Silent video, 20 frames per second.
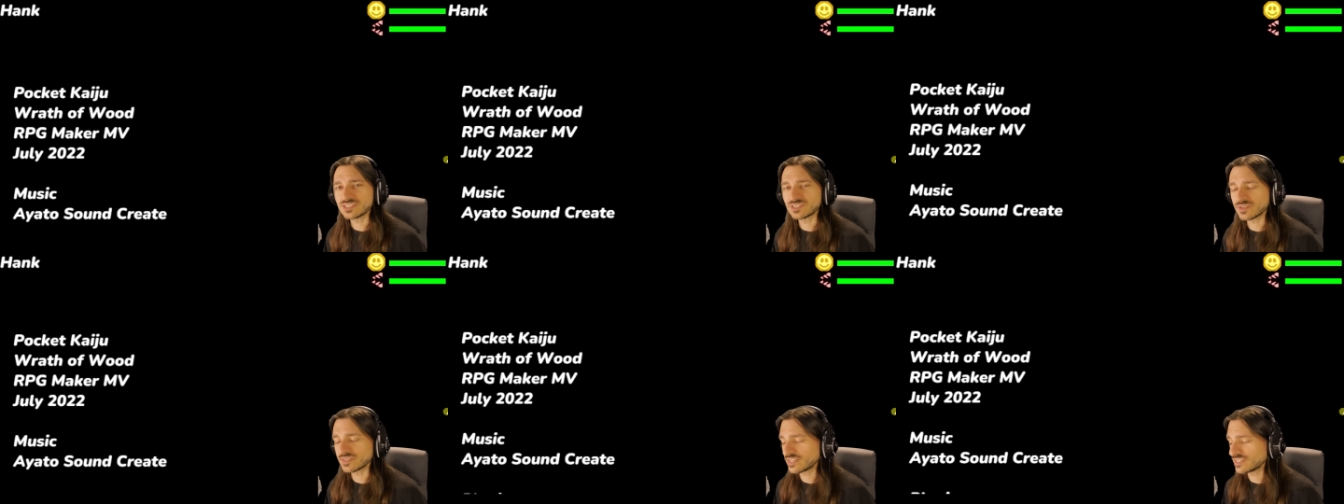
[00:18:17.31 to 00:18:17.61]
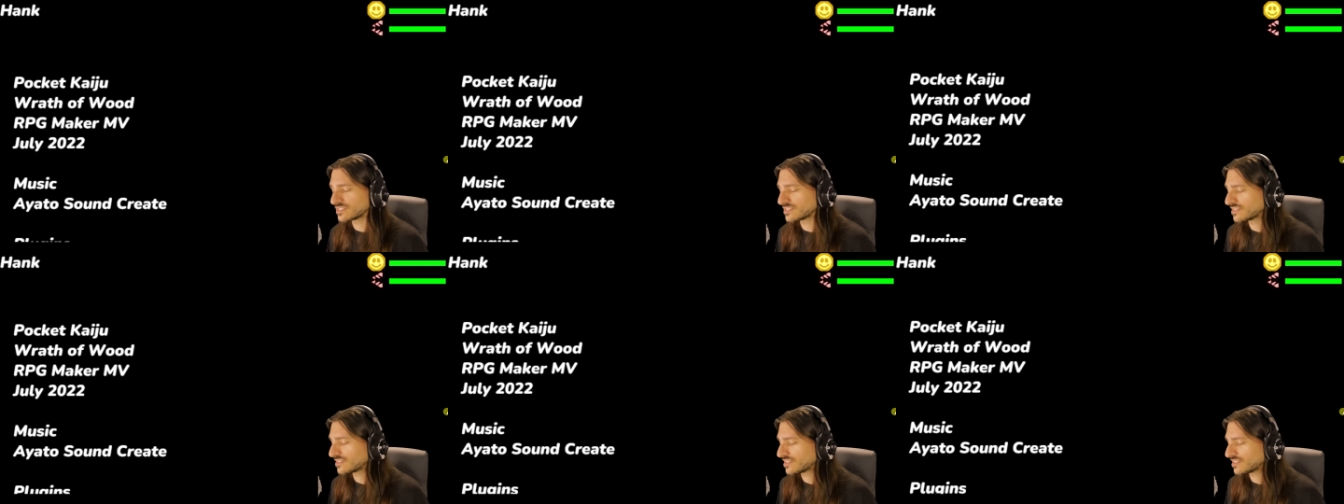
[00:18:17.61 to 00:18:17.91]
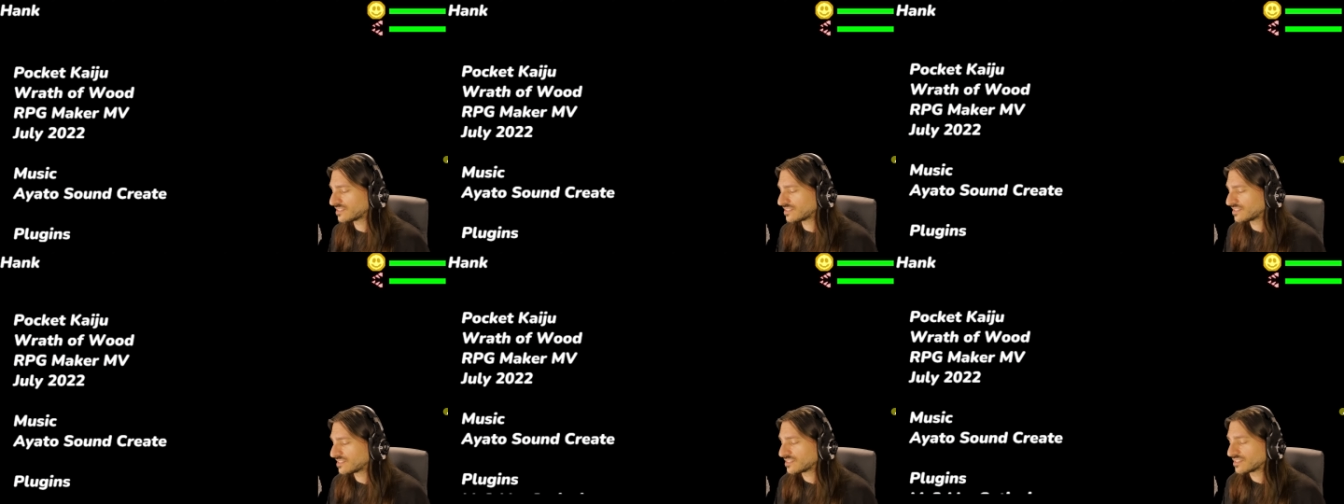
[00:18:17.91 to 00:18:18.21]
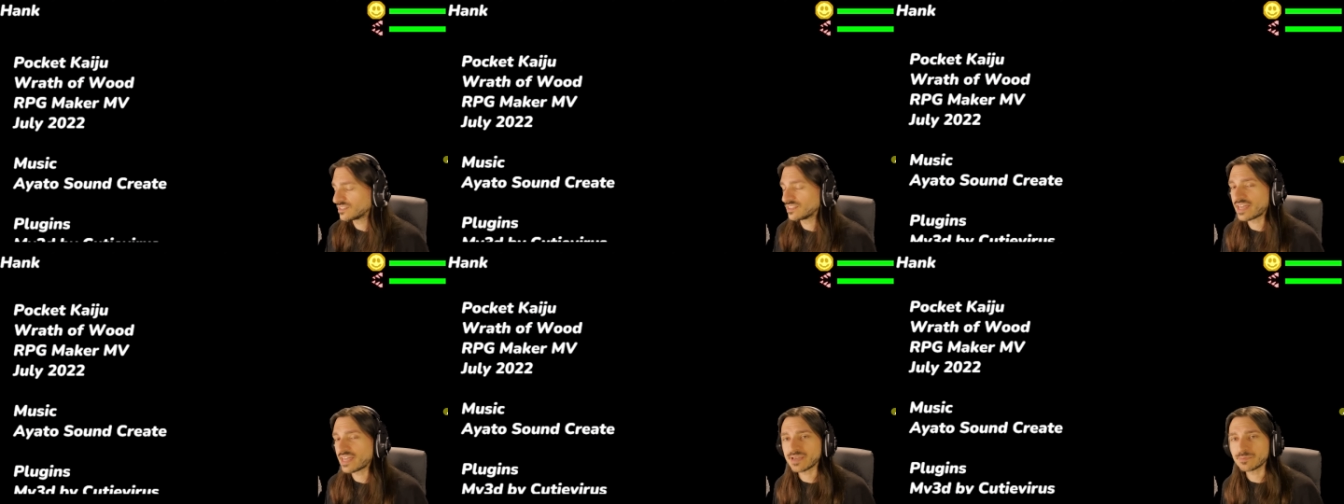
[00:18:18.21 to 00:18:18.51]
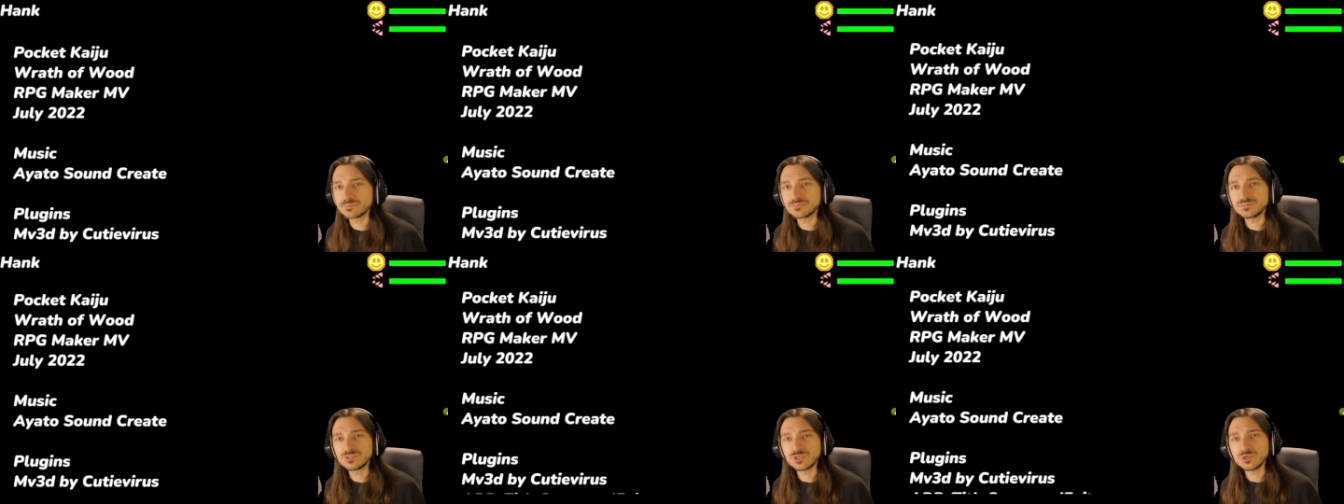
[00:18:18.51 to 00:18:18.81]
so I guess I didn't
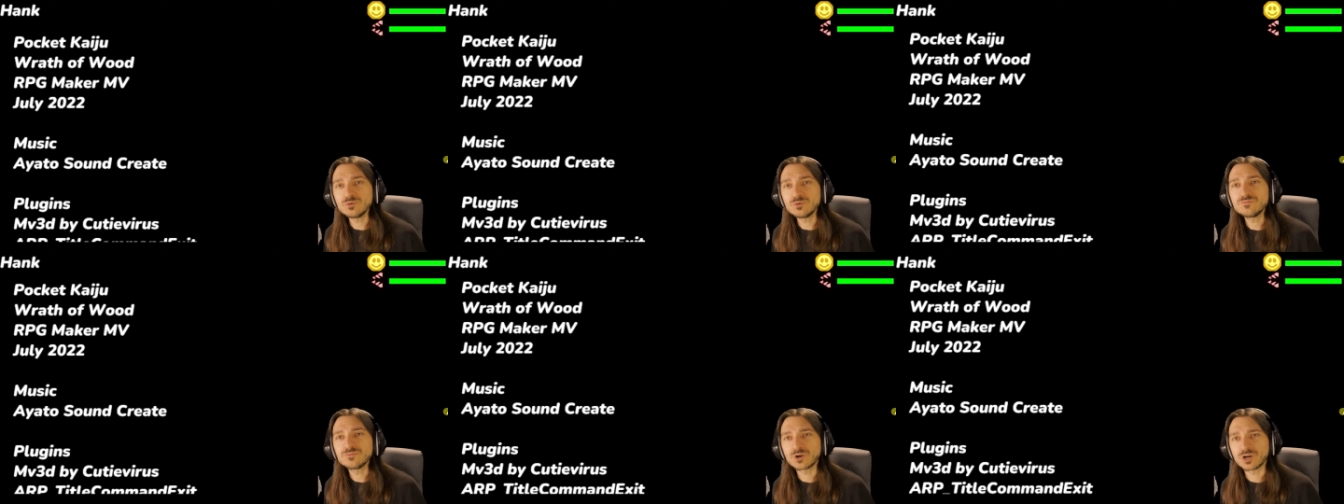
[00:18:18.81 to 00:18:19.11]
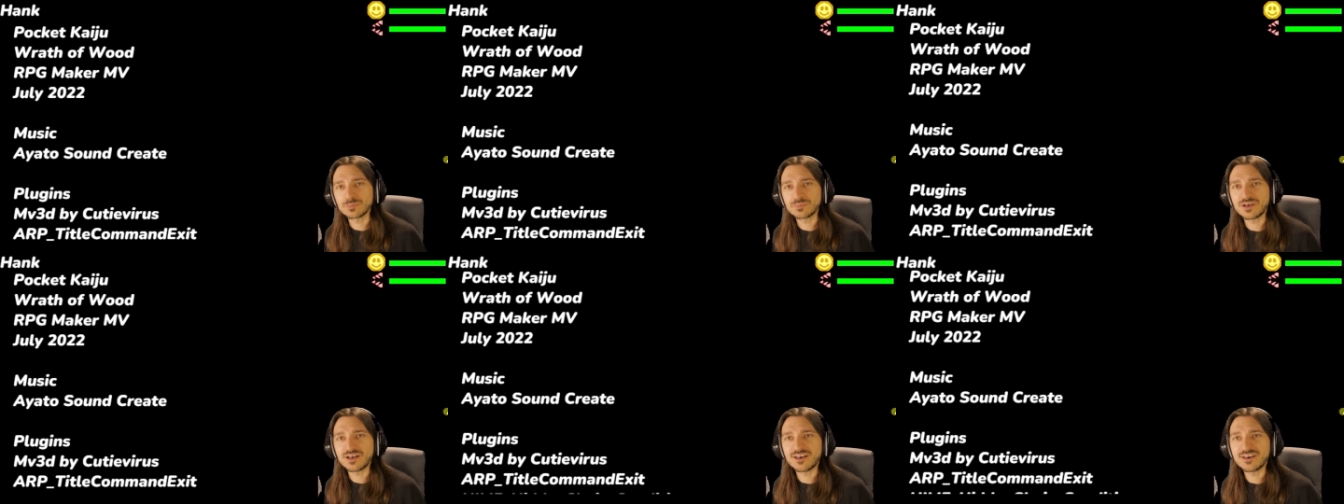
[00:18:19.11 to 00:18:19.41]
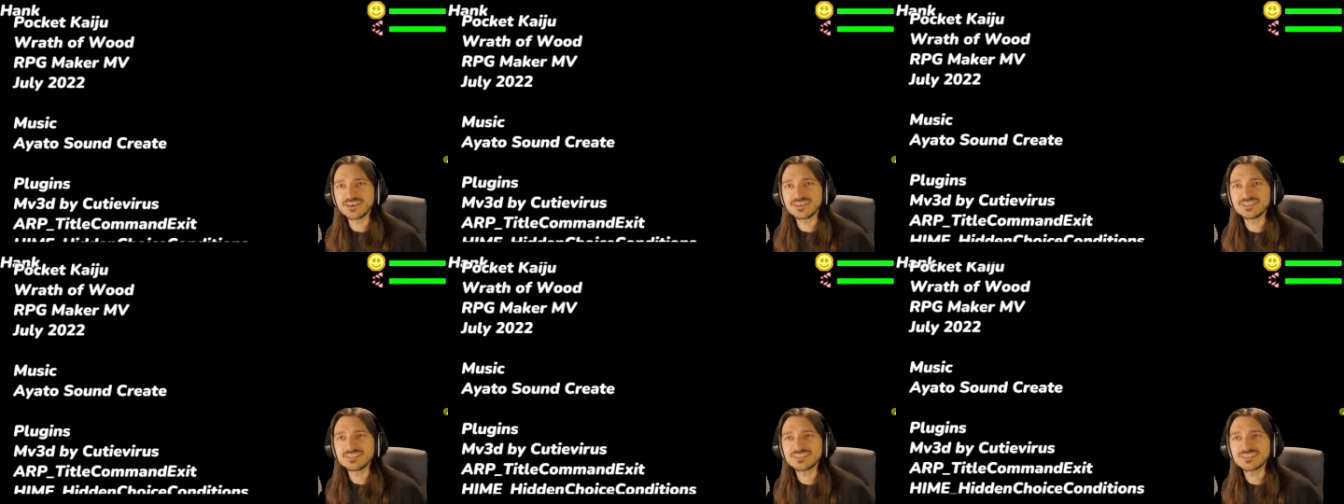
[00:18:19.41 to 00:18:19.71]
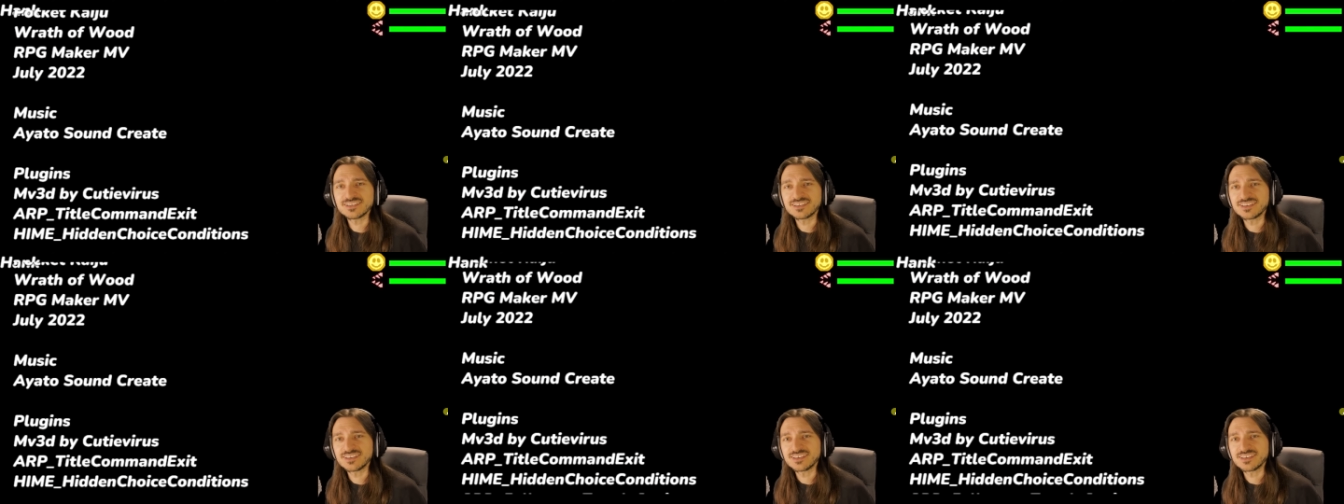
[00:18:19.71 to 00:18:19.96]
lag too far behind.